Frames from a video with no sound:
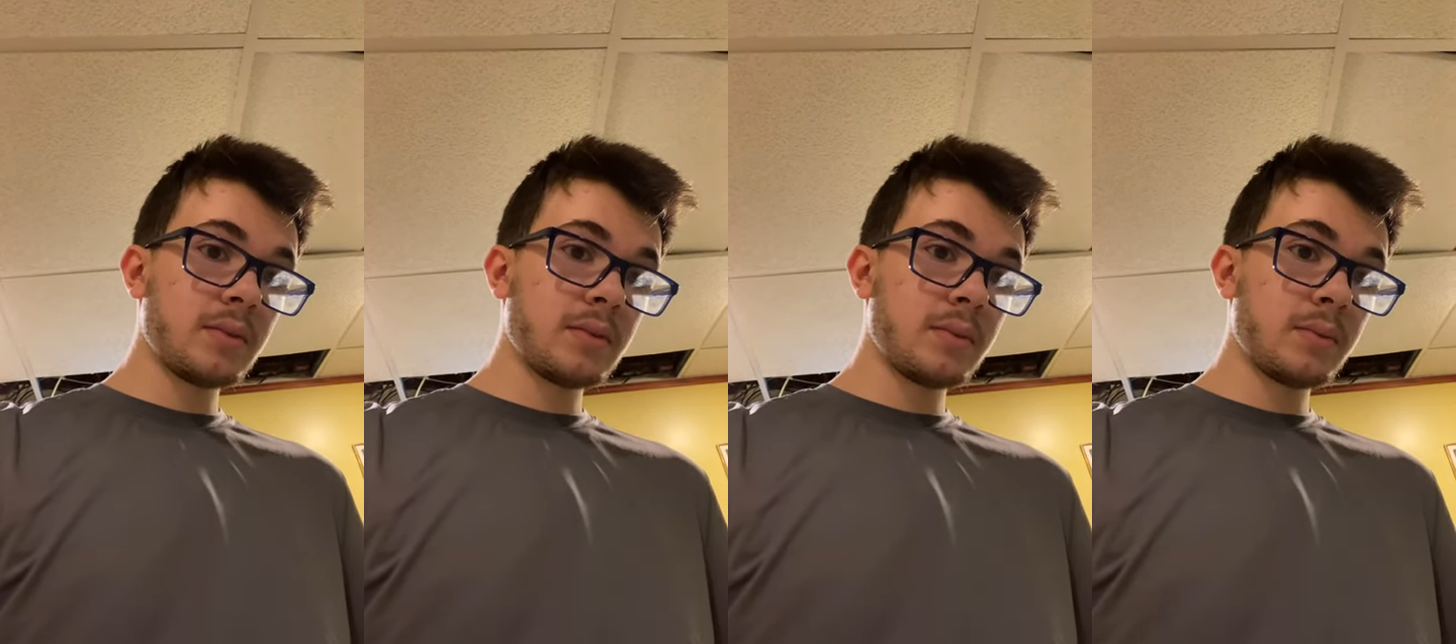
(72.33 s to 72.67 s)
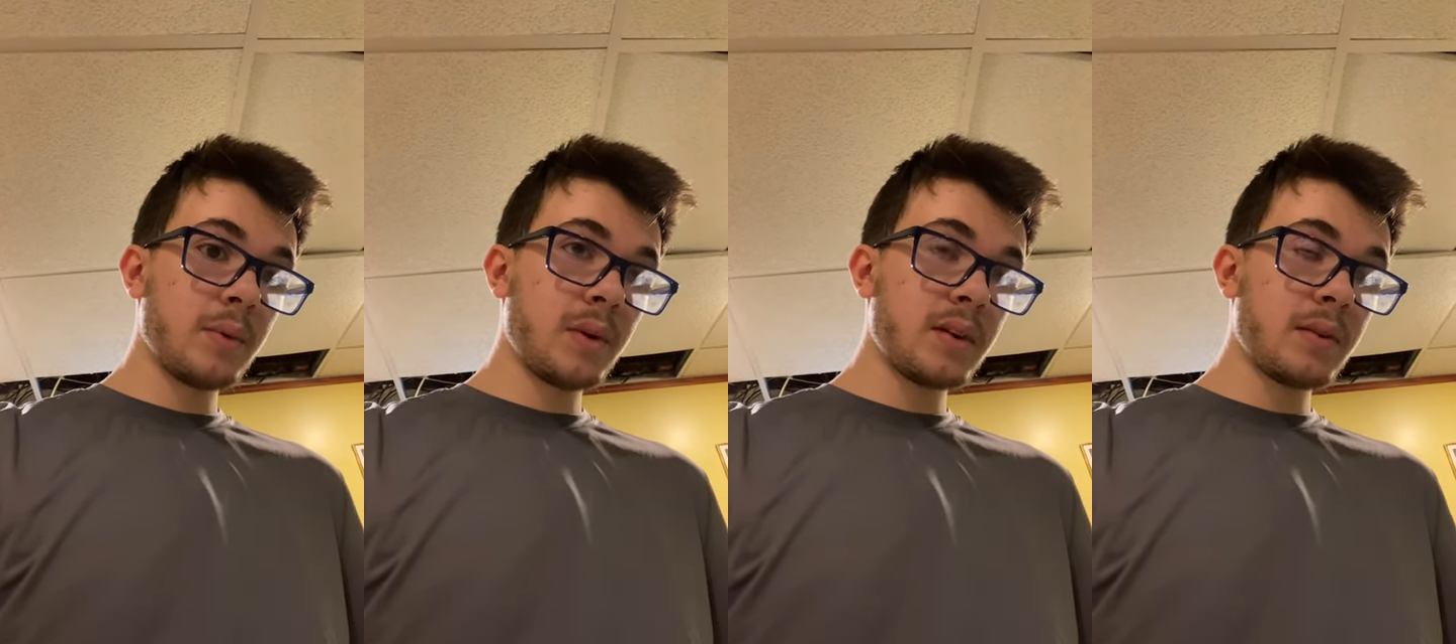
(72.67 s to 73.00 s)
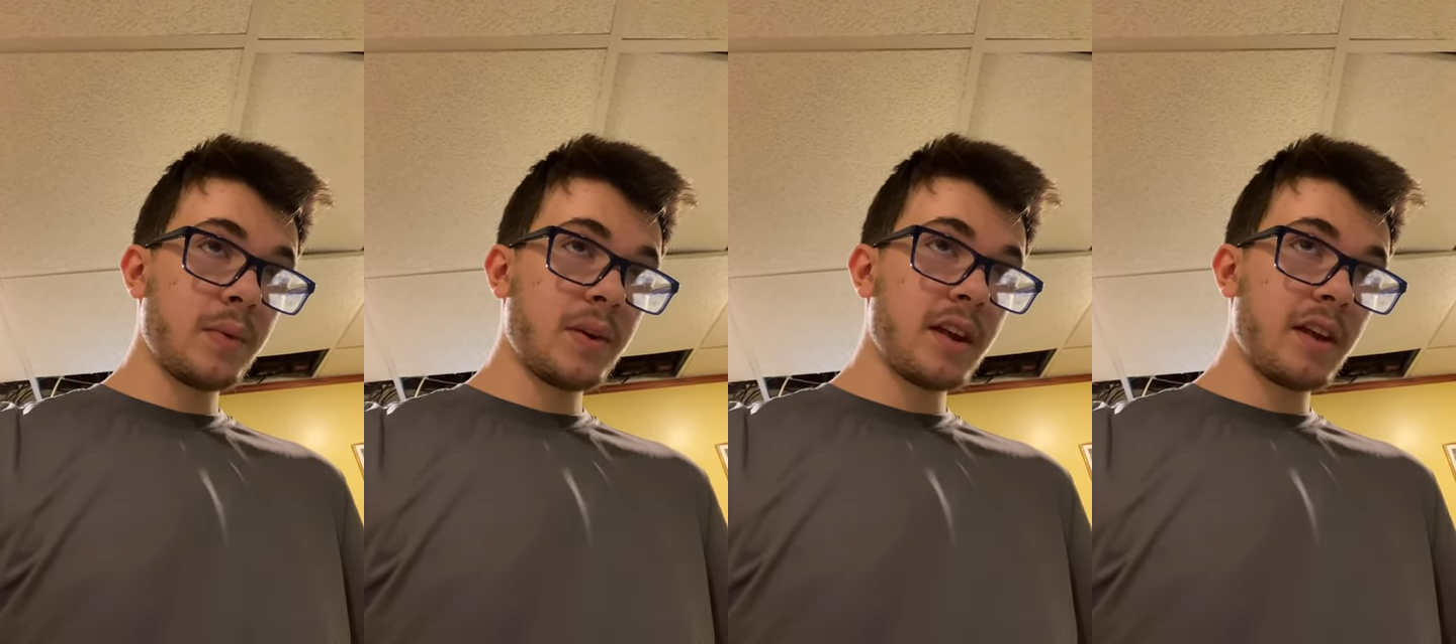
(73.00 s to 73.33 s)

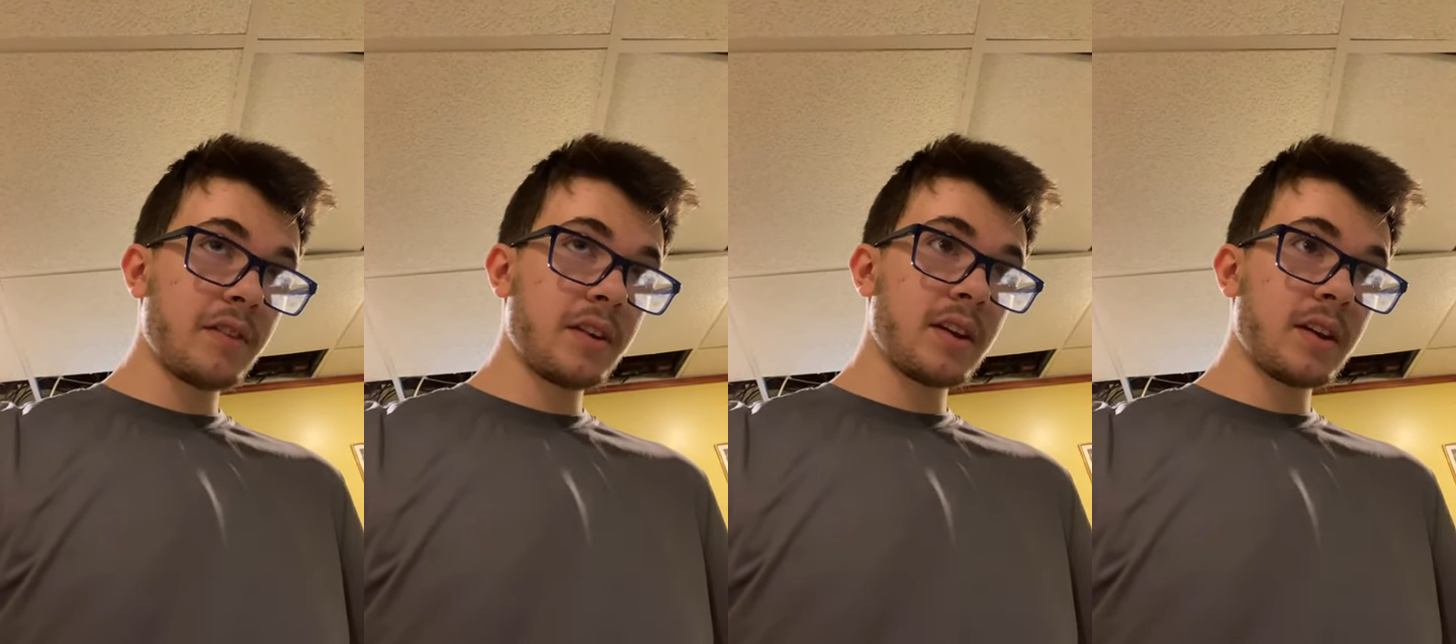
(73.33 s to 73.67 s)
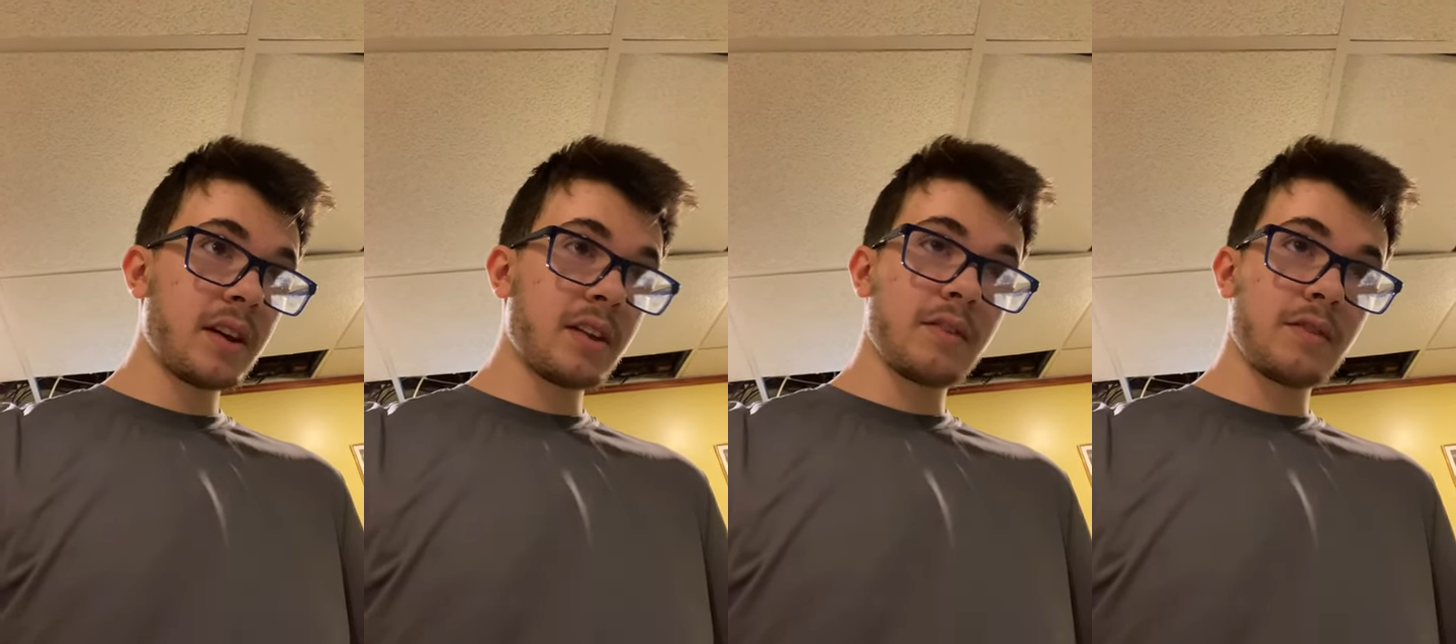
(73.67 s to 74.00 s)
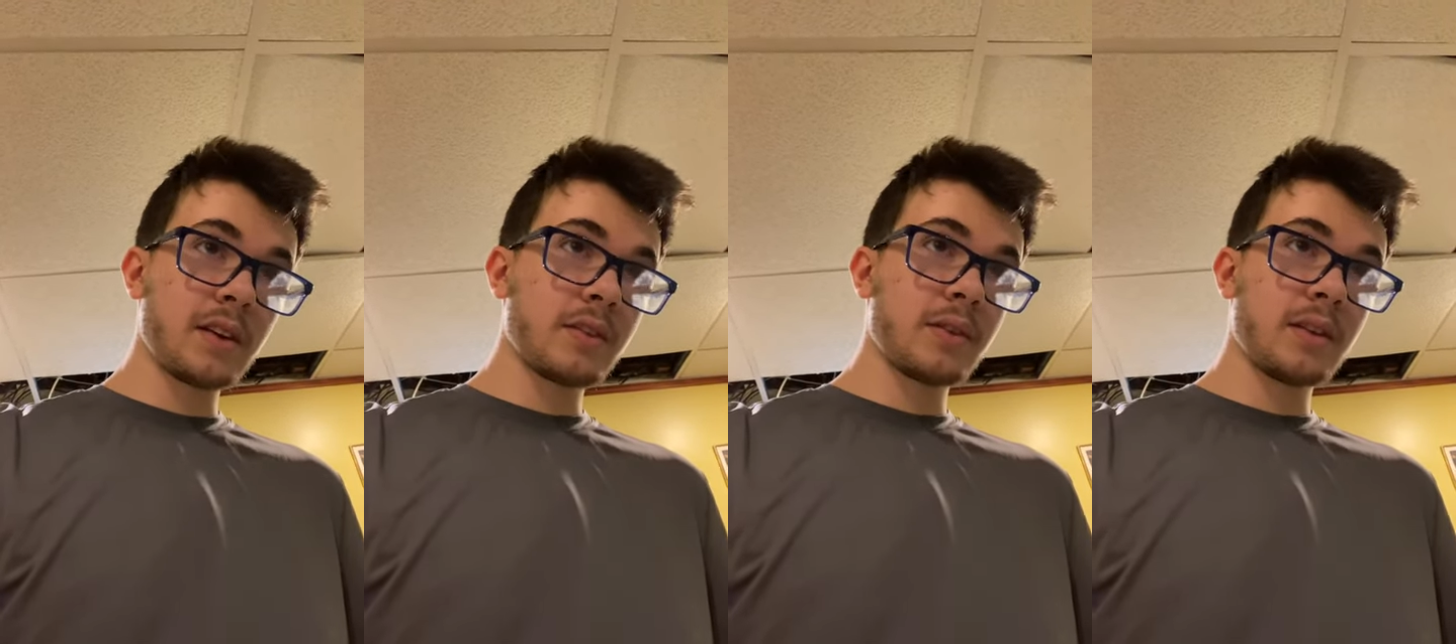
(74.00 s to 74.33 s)
we're definitely gonna get the victory